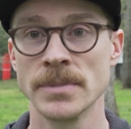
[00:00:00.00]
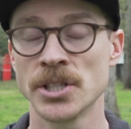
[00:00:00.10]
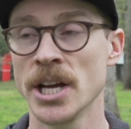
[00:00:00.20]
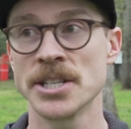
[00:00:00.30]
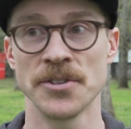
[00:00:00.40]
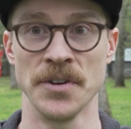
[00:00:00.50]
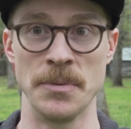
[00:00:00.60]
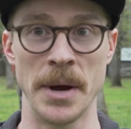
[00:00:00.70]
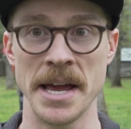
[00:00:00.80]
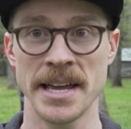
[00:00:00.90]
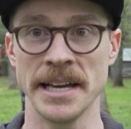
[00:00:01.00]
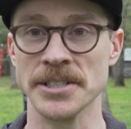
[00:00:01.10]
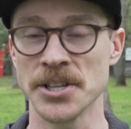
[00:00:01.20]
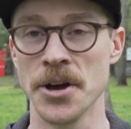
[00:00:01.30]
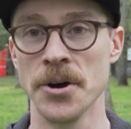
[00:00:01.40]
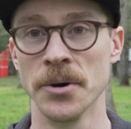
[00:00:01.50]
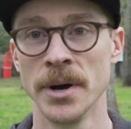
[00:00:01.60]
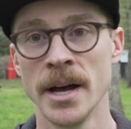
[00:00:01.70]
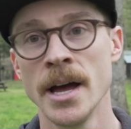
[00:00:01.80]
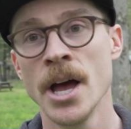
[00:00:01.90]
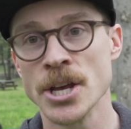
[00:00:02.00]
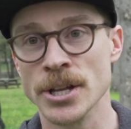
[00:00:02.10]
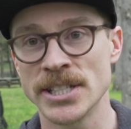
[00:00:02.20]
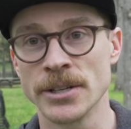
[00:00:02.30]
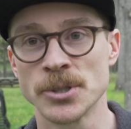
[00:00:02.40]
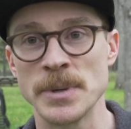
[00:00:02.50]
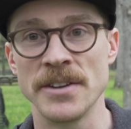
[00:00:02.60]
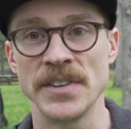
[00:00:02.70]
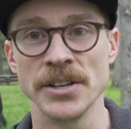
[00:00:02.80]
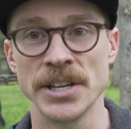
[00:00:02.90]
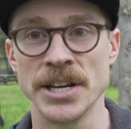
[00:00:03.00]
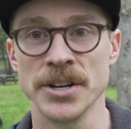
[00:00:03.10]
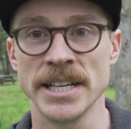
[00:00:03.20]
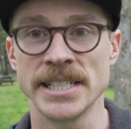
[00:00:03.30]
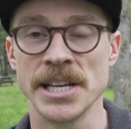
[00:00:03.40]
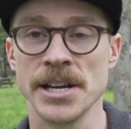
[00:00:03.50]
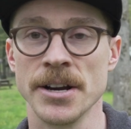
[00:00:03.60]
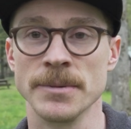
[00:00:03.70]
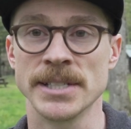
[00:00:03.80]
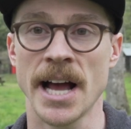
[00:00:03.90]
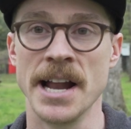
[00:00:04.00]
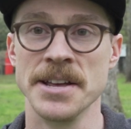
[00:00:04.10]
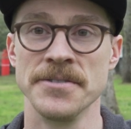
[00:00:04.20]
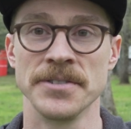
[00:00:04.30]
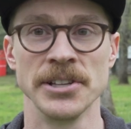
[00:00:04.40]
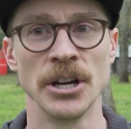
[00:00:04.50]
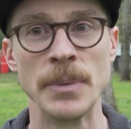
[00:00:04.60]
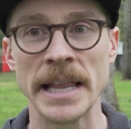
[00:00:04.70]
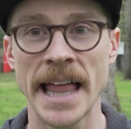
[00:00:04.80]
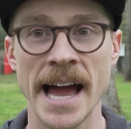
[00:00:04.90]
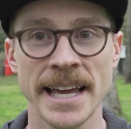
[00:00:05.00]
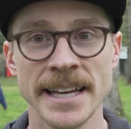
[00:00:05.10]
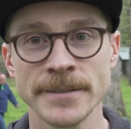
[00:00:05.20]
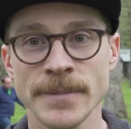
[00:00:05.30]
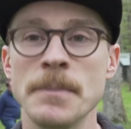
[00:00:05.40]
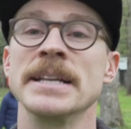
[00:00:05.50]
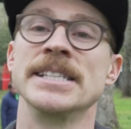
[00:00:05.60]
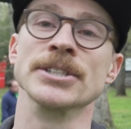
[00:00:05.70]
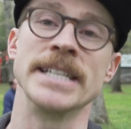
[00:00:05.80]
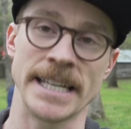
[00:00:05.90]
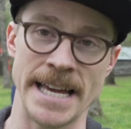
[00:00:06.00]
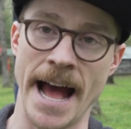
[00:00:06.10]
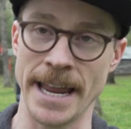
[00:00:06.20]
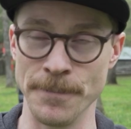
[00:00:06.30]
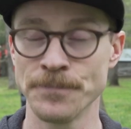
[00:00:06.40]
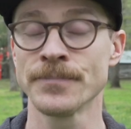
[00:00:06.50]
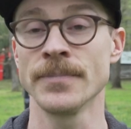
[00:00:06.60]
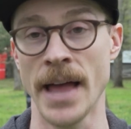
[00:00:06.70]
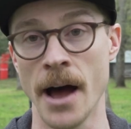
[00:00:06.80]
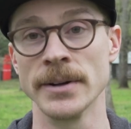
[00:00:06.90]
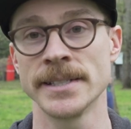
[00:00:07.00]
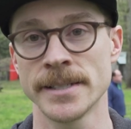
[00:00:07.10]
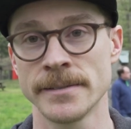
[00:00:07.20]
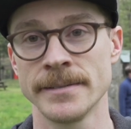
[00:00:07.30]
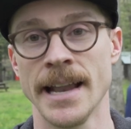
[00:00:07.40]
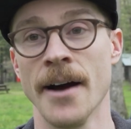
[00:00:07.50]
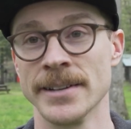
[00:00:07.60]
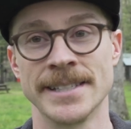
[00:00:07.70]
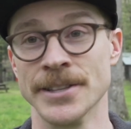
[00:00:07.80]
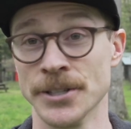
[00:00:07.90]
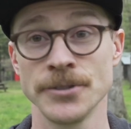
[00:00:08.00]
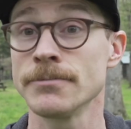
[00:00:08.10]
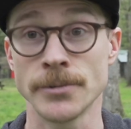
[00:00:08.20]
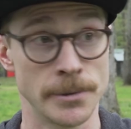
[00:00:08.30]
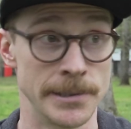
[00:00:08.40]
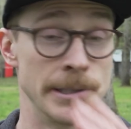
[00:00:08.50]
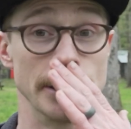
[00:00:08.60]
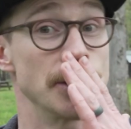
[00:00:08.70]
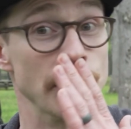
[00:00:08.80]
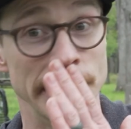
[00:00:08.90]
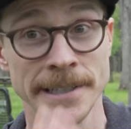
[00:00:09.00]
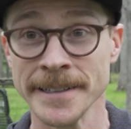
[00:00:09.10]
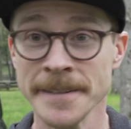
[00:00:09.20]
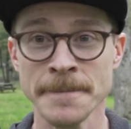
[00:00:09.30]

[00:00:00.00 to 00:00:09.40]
Such a fun bike. And so, you know, single speed field here this year was kind of a little bit lagging. I mean, till Dickie added. Now it's in the toilet.